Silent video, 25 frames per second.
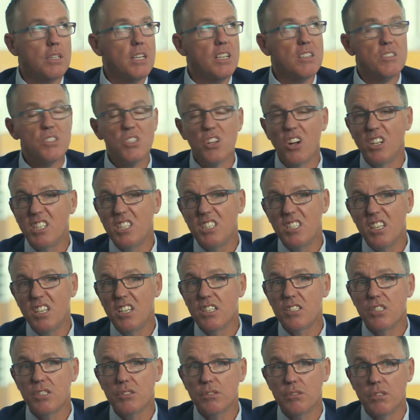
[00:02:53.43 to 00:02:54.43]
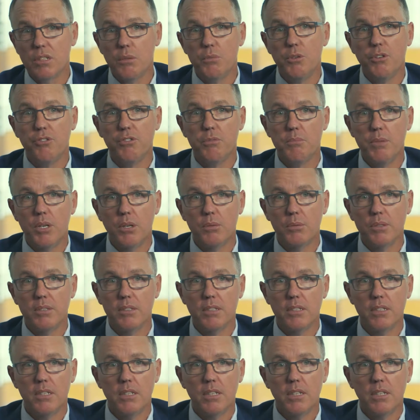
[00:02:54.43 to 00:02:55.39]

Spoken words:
it was 96 when I moved to Melbourne.